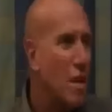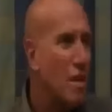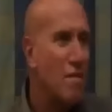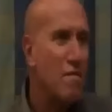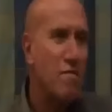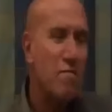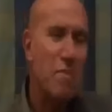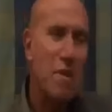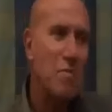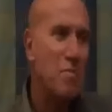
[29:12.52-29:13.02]

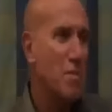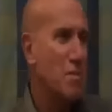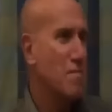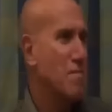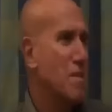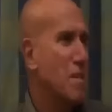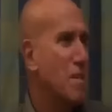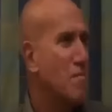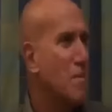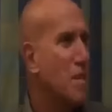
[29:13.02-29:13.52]
12
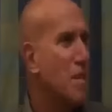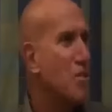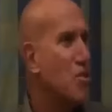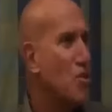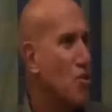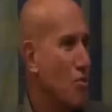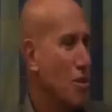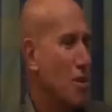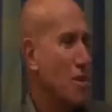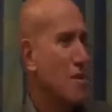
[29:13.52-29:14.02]
people, give me a
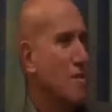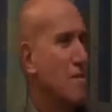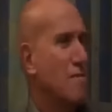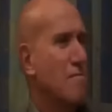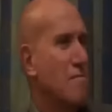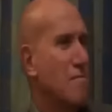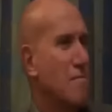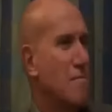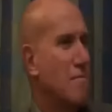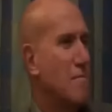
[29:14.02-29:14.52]
jury,
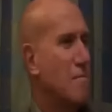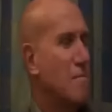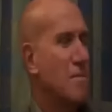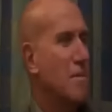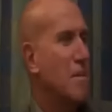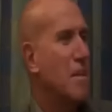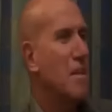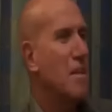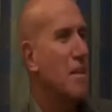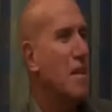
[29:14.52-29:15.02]

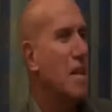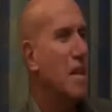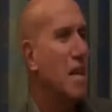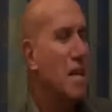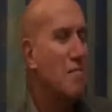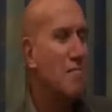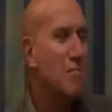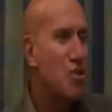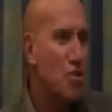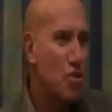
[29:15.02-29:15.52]
and
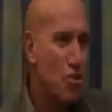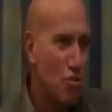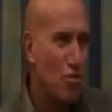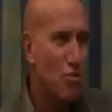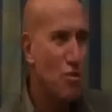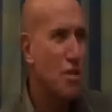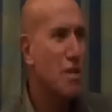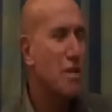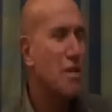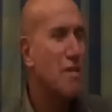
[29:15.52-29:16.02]
I am
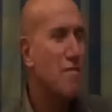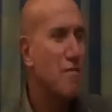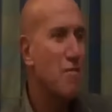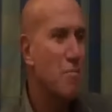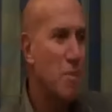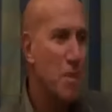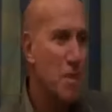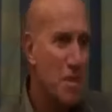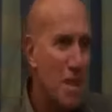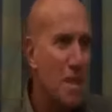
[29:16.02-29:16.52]
sure that
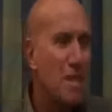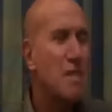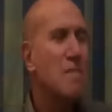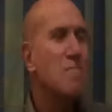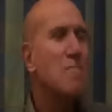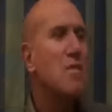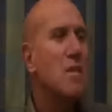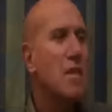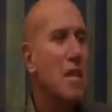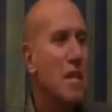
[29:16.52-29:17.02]
if you present
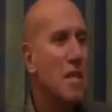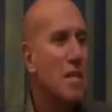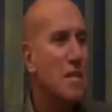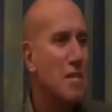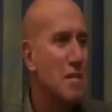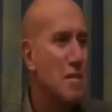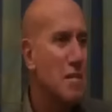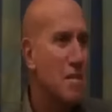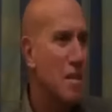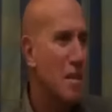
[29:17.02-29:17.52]
them the
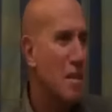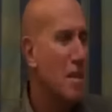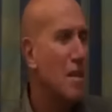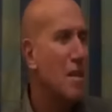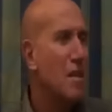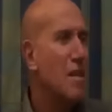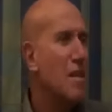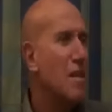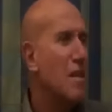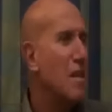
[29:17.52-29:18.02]
case,
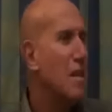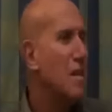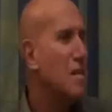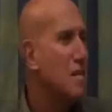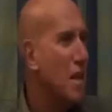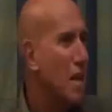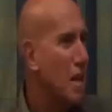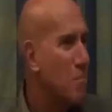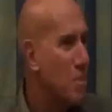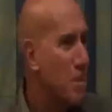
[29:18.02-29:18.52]

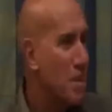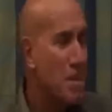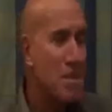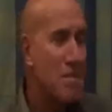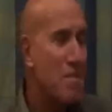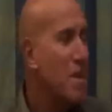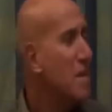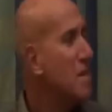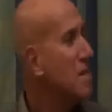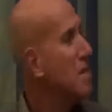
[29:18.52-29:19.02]
as I present,
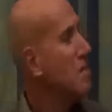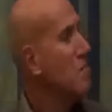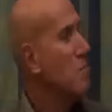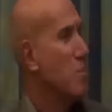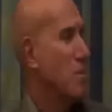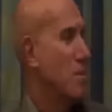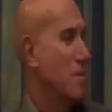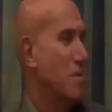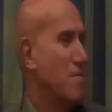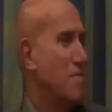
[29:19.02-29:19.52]
it's very
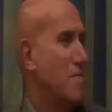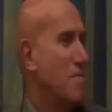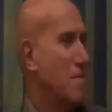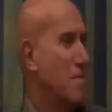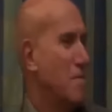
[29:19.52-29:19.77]
simple.